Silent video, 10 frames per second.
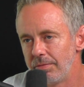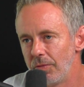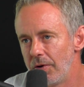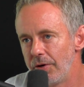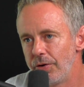
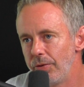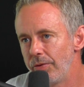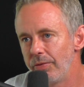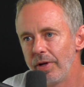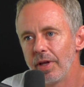
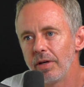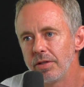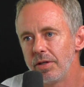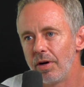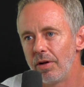
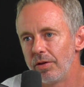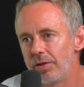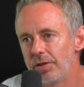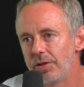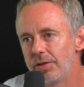
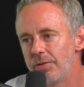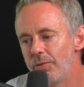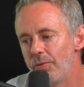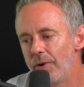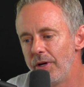$1,000-$3,000
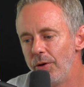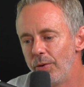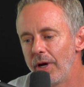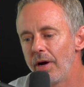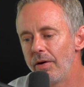when
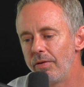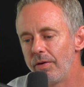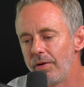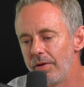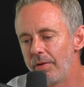you count
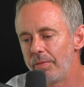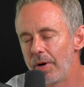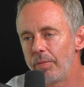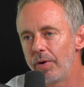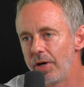the
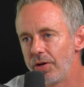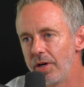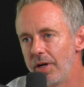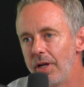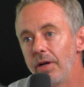
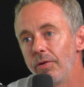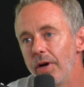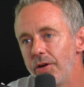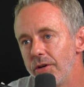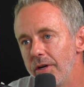preparation and
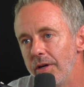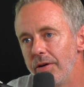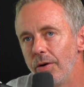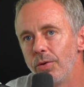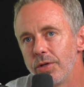integration
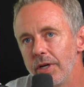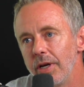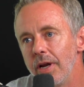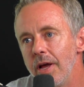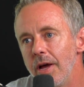and dosing.